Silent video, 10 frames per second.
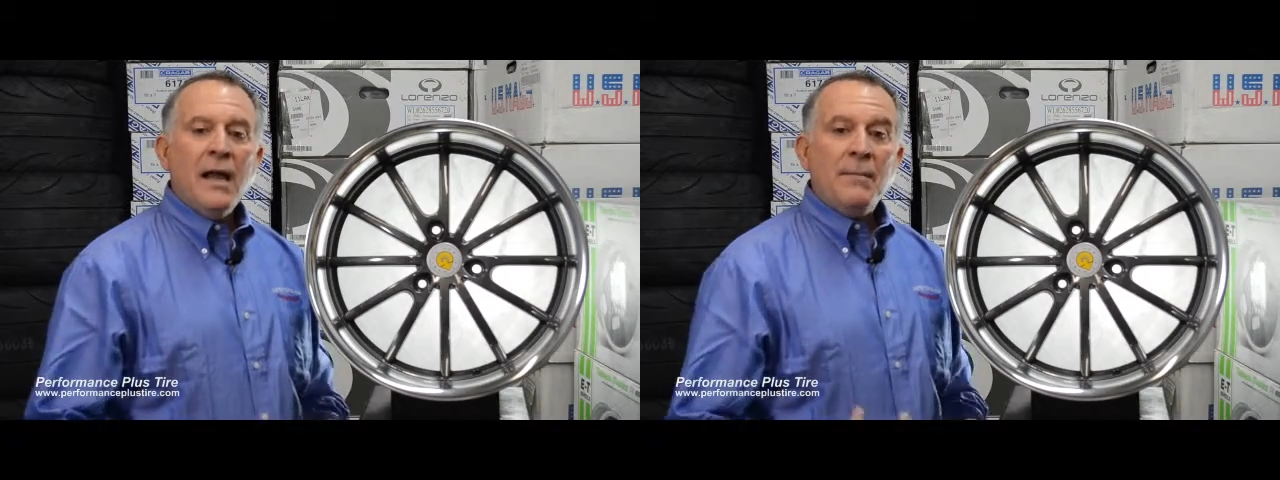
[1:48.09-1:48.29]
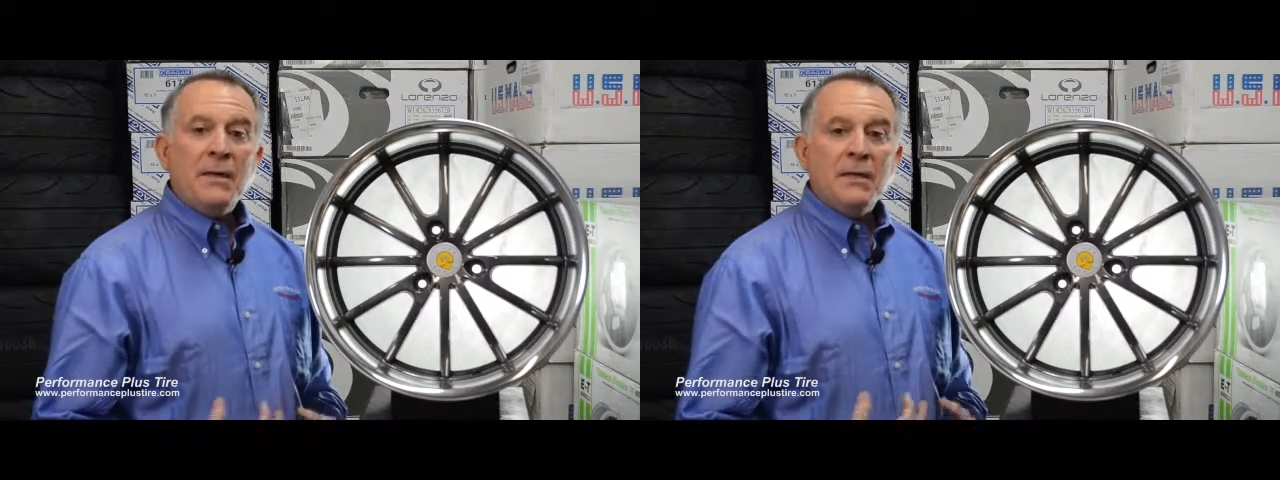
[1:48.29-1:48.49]

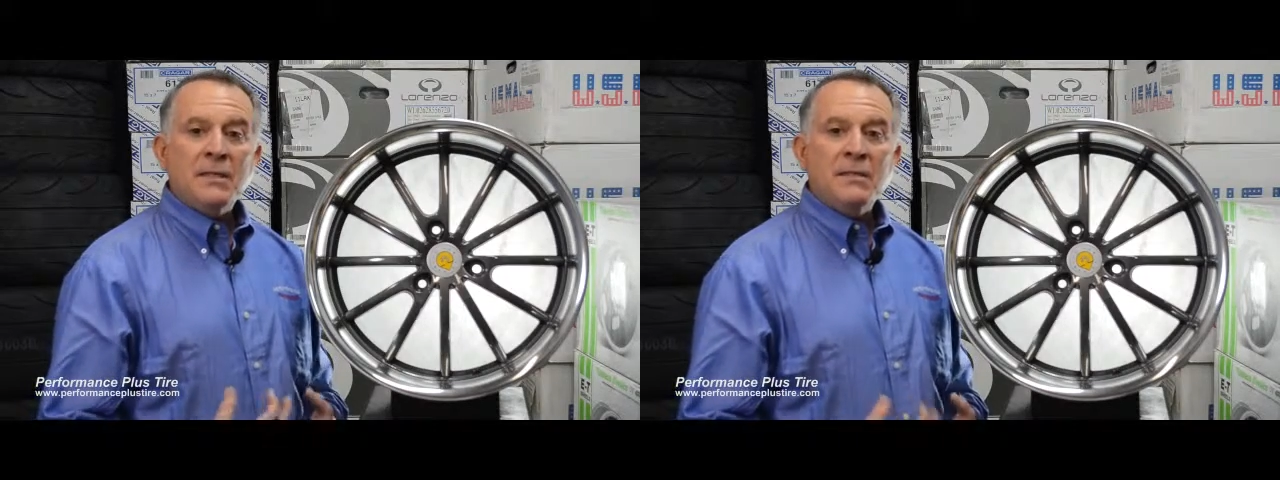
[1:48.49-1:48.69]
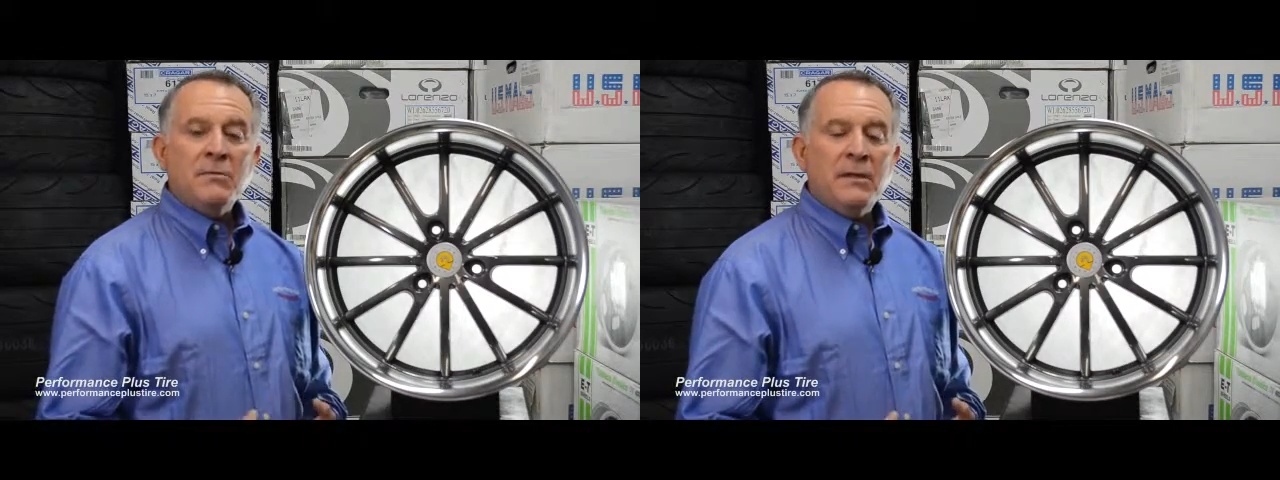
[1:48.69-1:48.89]
And
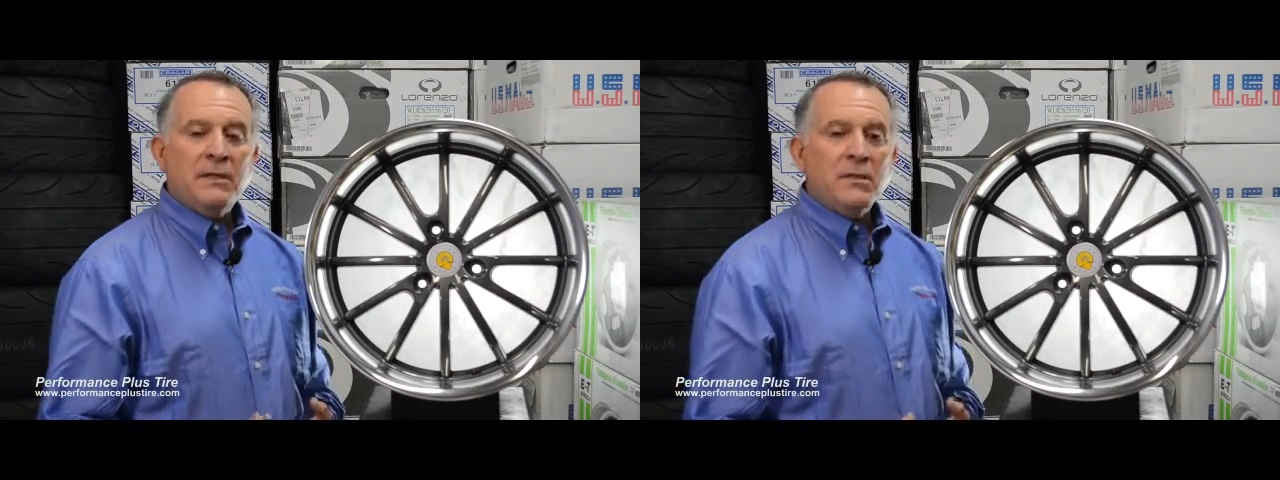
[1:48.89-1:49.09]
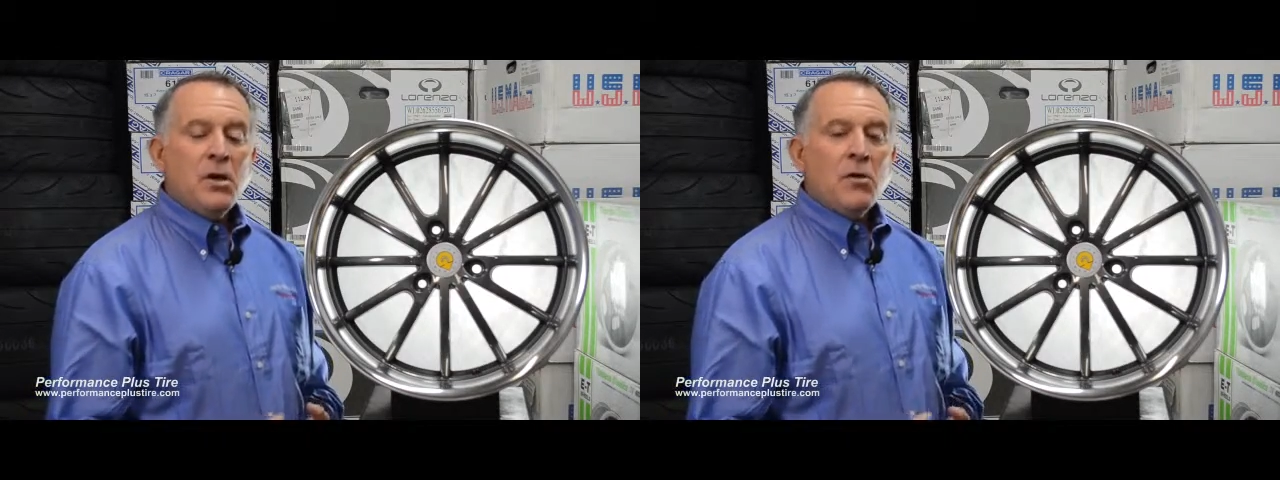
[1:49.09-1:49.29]
because these
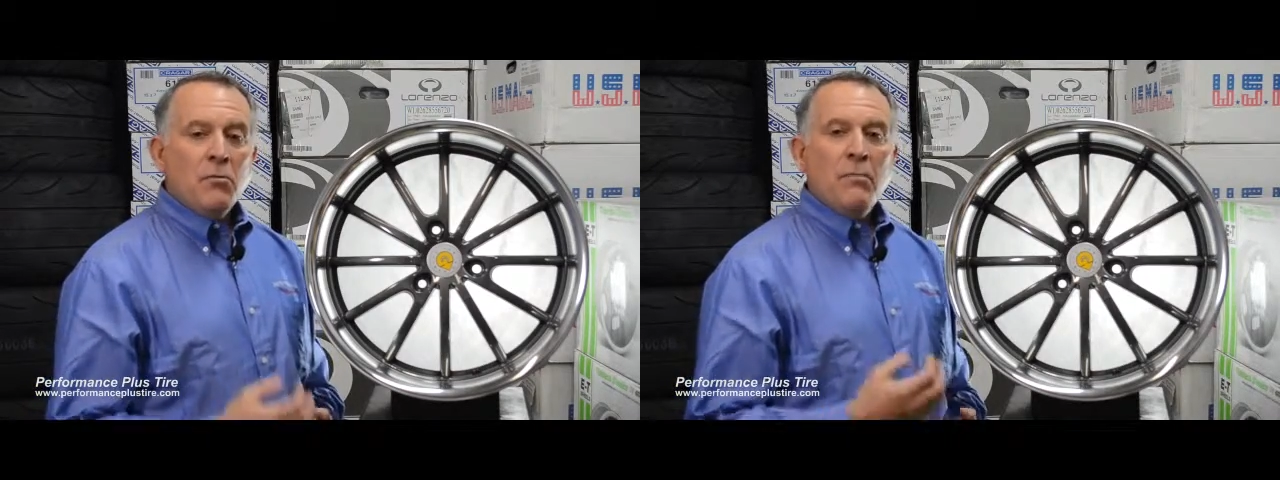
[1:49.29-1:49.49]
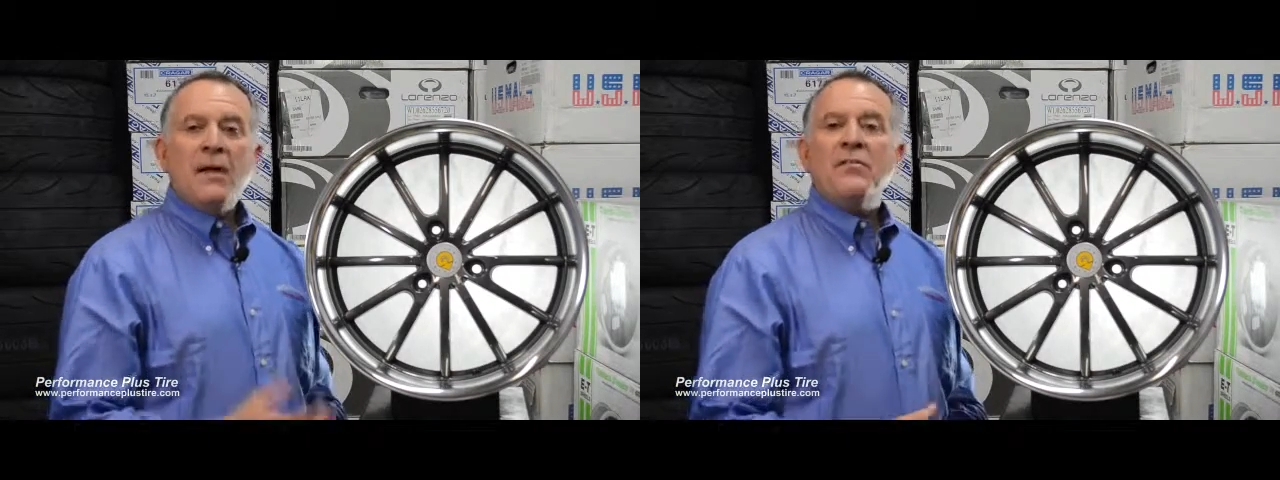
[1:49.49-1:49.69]
wheels
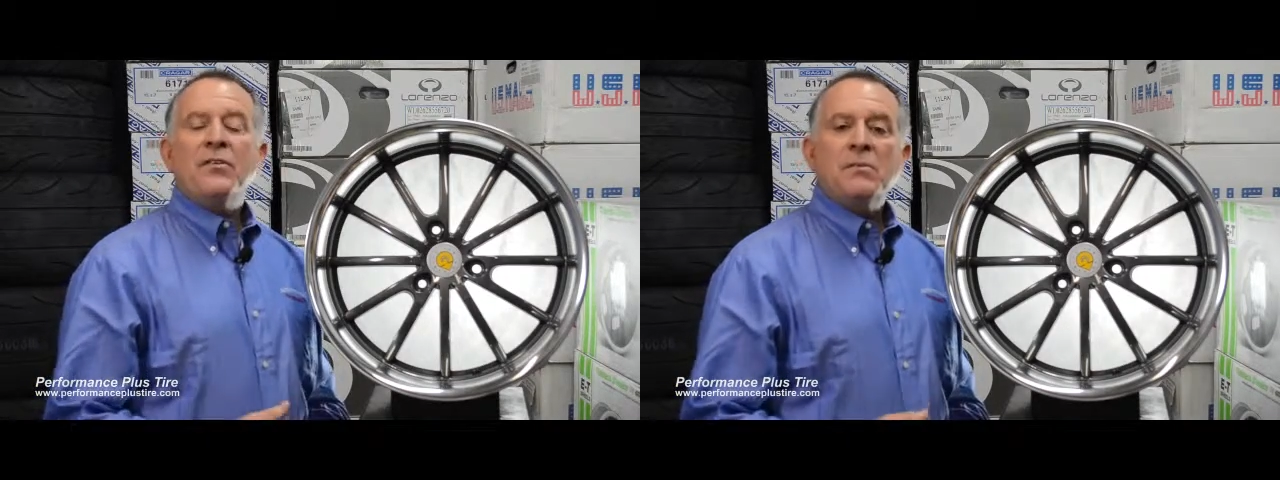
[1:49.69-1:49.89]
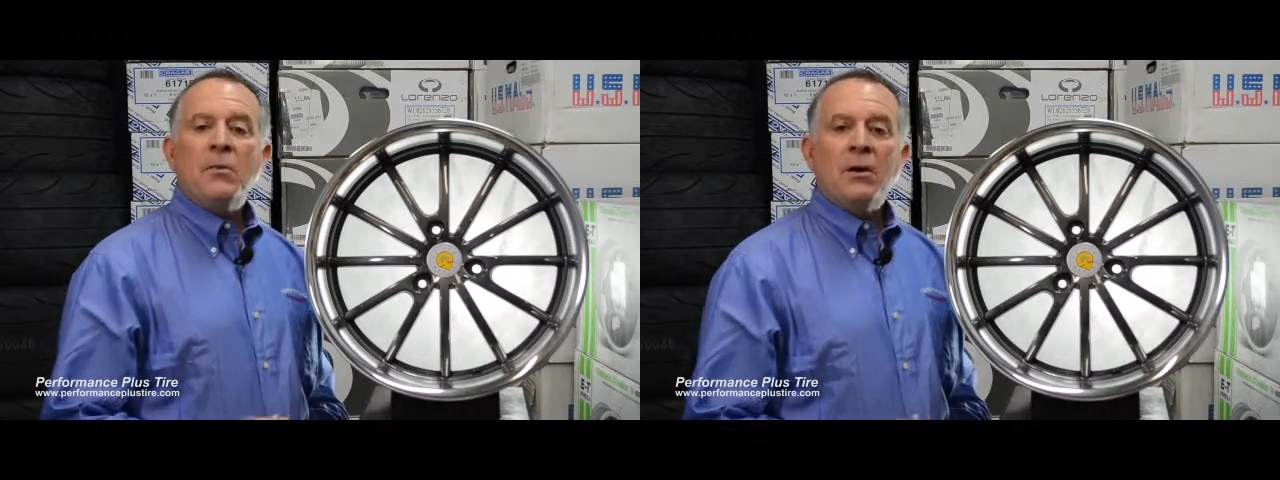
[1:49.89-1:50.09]
were made
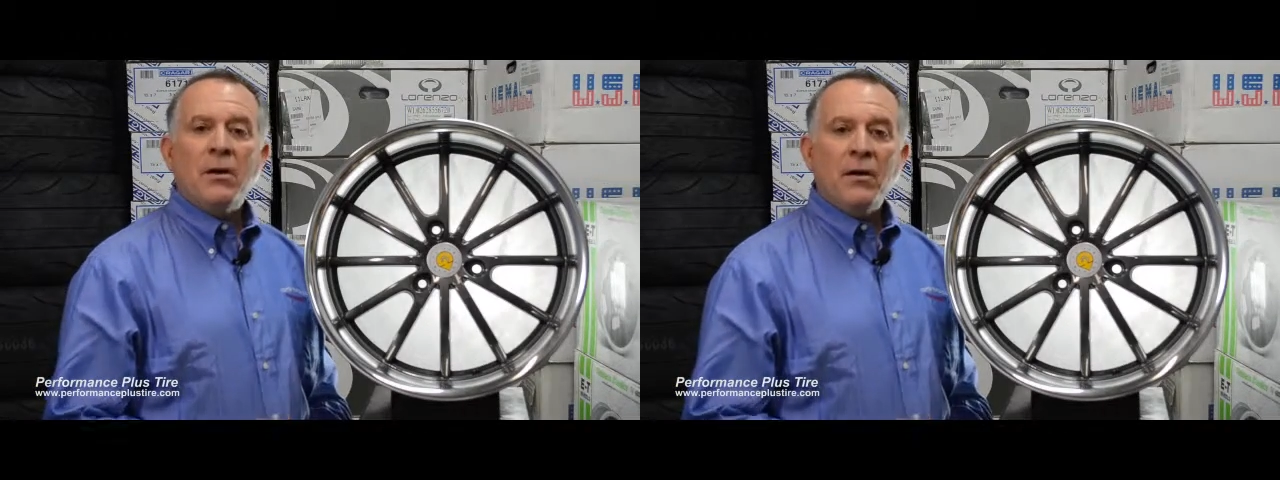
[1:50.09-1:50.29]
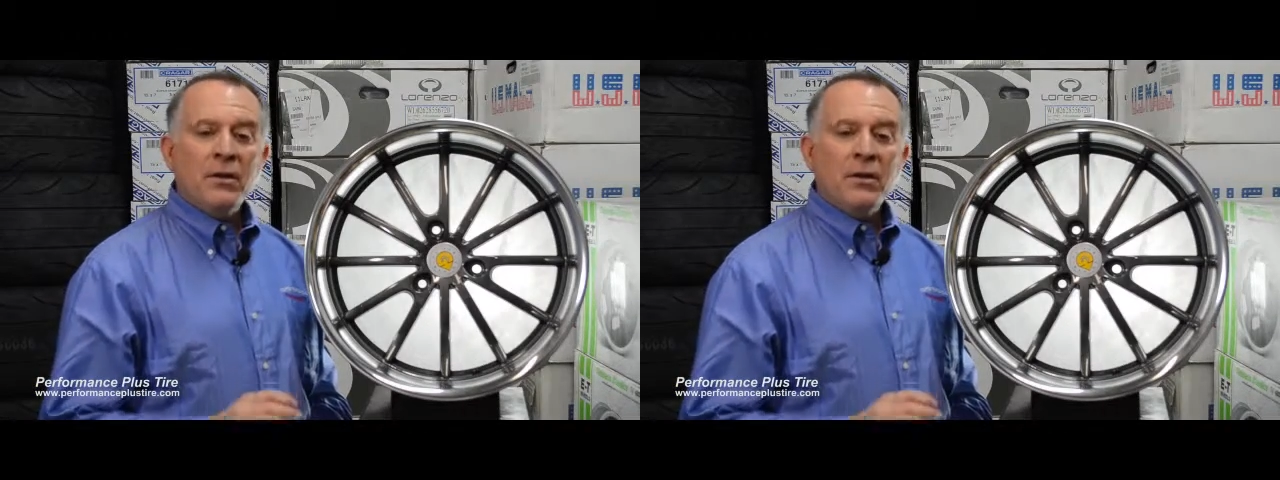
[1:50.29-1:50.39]
for the smart car,